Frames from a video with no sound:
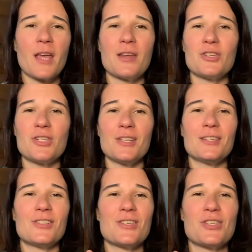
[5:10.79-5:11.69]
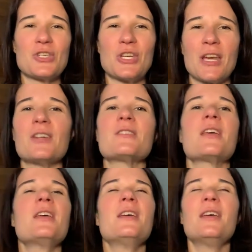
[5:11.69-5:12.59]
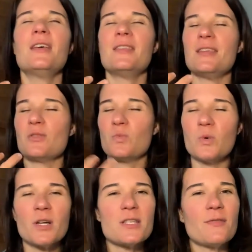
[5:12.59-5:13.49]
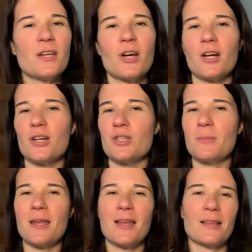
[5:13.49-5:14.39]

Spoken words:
And she just shares these words of encouragement.